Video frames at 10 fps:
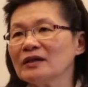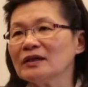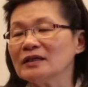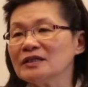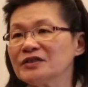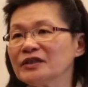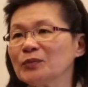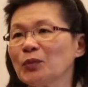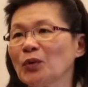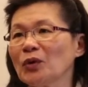Uh, in
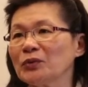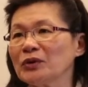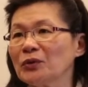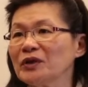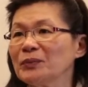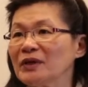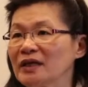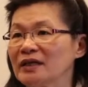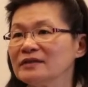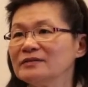Singapore, we're only
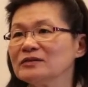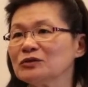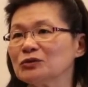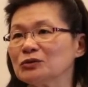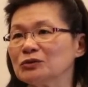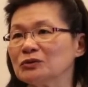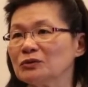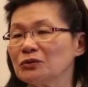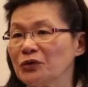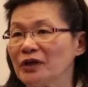beginning to
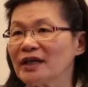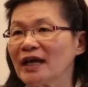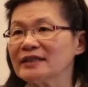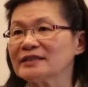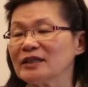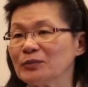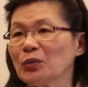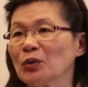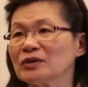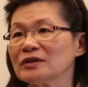realize the
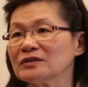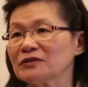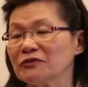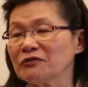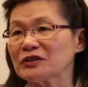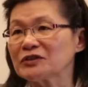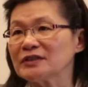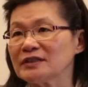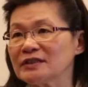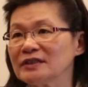importance of infectious
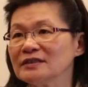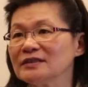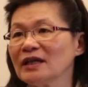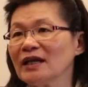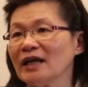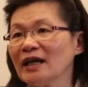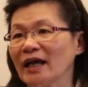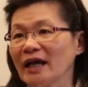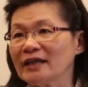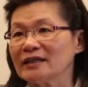disease
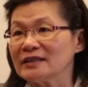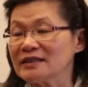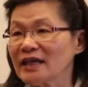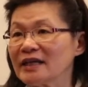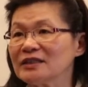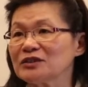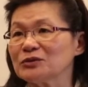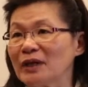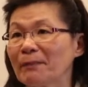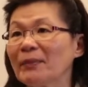and uh, decided to
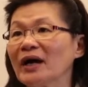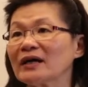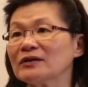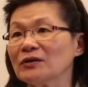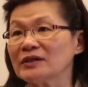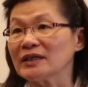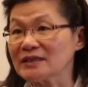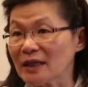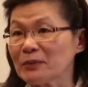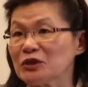embark on the
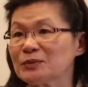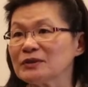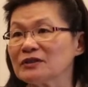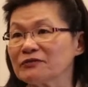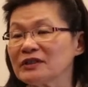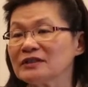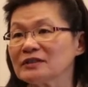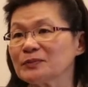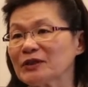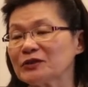establishments of these
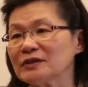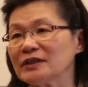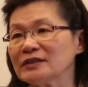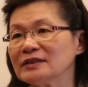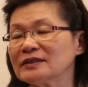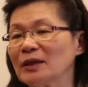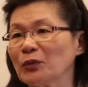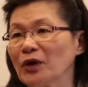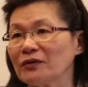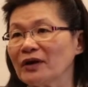specialties
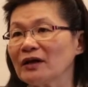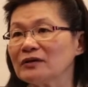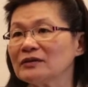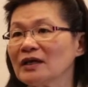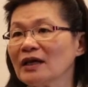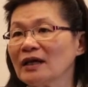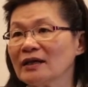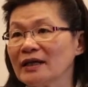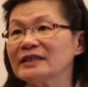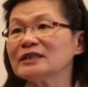somewhere around
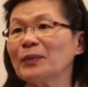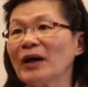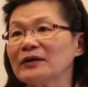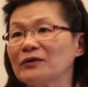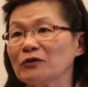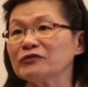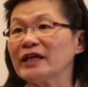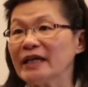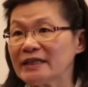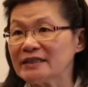later part of the
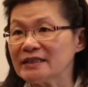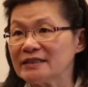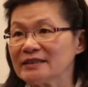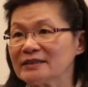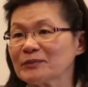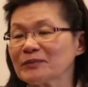eighties.